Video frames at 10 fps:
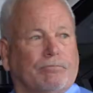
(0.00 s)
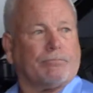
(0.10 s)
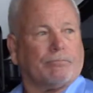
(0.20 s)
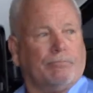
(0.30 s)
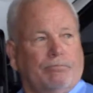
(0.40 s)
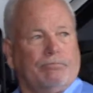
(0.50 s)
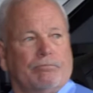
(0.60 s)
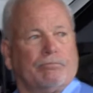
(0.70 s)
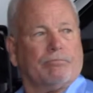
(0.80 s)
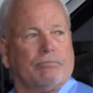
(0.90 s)
they're on
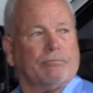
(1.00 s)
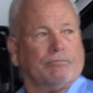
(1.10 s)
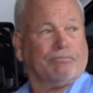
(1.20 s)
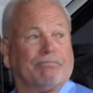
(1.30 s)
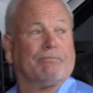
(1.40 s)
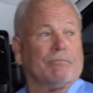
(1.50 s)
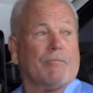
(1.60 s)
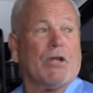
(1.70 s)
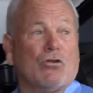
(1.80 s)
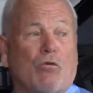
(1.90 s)
call 24 hours.
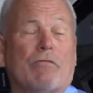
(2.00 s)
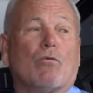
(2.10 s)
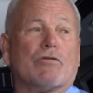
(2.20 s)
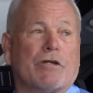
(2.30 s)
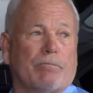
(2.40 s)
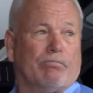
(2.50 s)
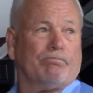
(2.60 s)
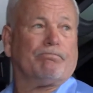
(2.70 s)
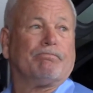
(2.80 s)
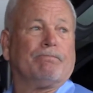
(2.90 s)
24/7.
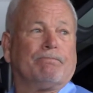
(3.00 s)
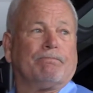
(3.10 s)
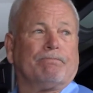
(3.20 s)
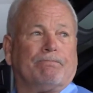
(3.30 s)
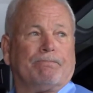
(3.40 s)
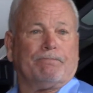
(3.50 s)
24/7.